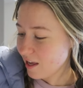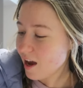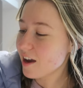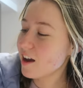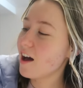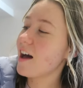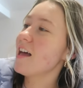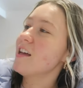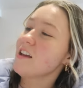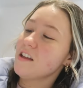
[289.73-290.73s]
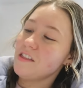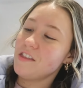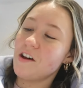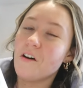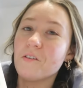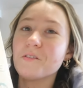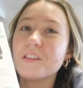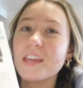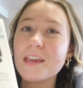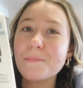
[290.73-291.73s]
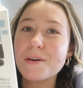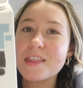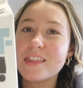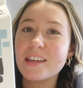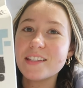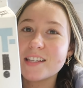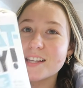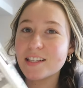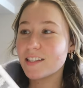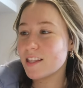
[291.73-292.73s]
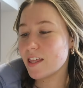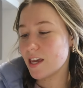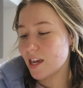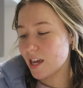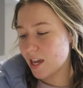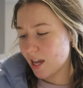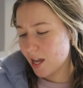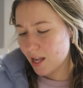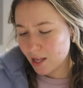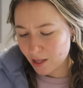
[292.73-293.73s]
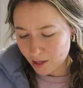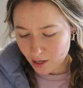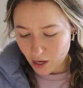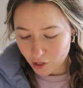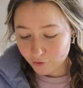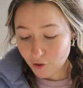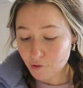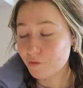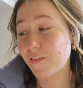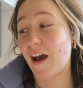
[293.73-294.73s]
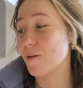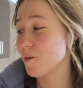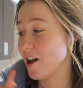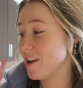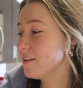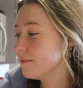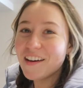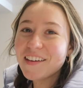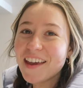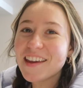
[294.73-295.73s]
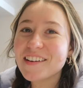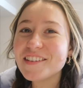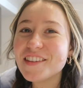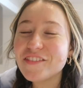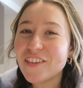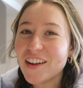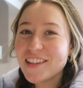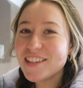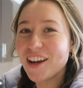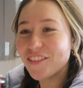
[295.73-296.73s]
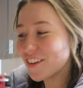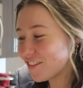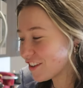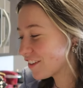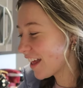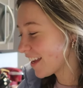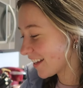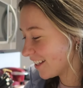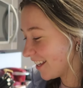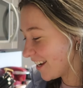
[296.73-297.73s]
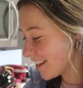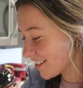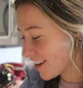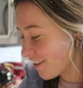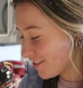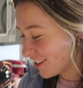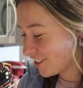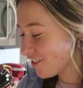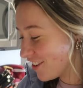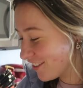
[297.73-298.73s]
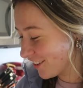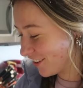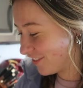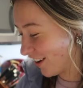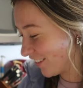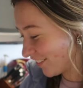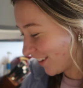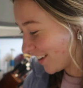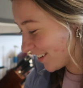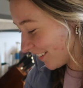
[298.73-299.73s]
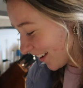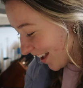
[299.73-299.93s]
I got the Oatly, but this is the low fat one. Okay, here's the fun stuff. If you like cleaning stuff, this will be really fun for you.